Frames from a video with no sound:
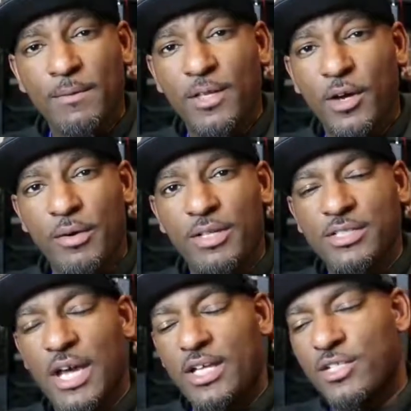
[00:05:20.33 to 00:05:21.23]
you know, and
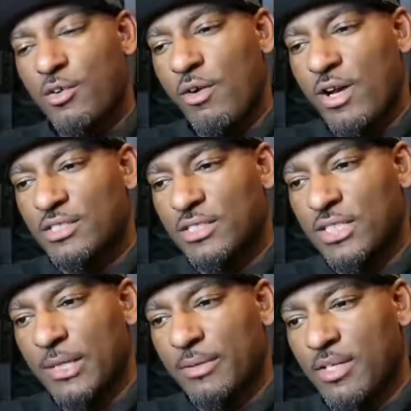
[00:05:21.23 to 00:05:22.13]
just kind of squash the
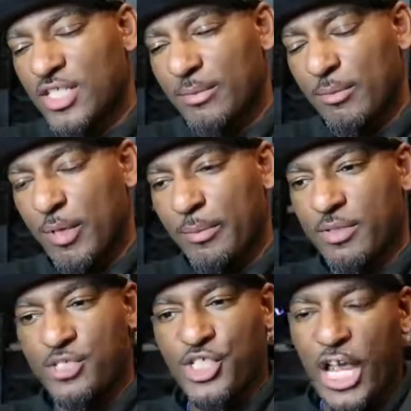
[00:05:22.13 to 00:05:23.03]
dilemma because so many
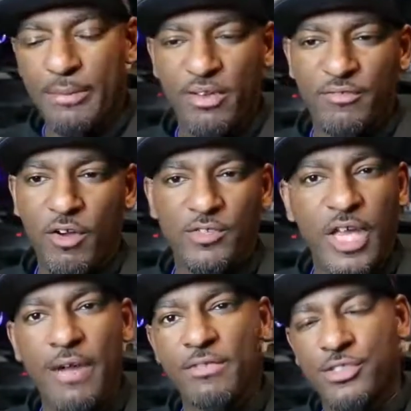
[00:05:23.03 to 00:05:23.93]
people are shaming folks
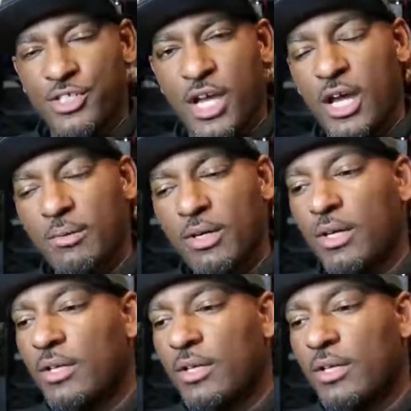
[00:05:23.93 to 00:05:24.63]
for having a job.